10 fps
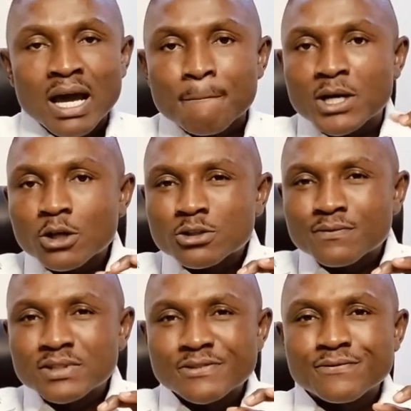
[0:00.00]
because of
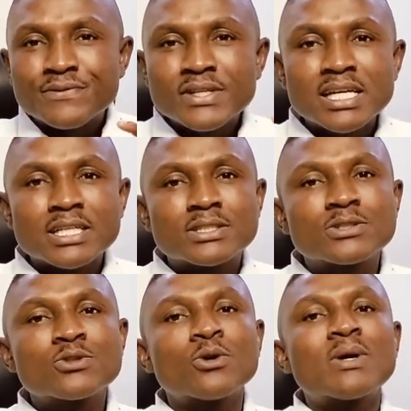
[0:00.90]
these fears
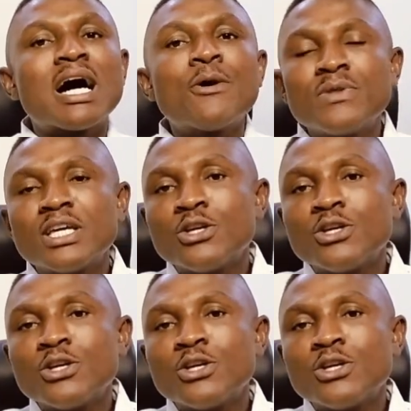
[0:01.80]
surrounding